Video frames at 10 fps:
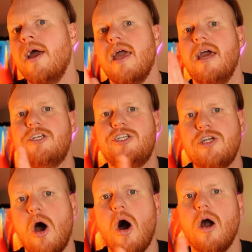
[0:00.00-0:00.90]
It's
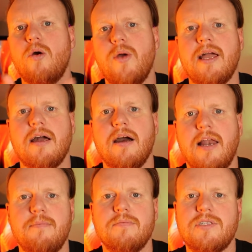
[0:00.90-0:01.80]
short, quick
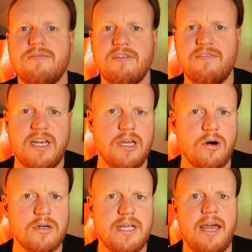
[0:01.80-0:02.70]
clips of the
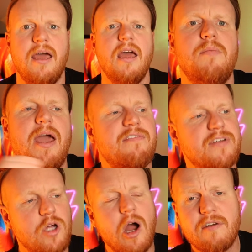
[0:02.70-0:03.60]
video day. You make
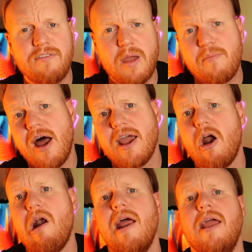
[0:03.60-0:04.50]
photography a
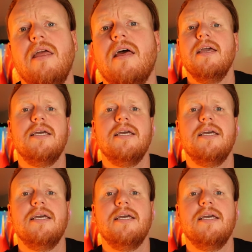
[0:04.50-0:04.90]
priority.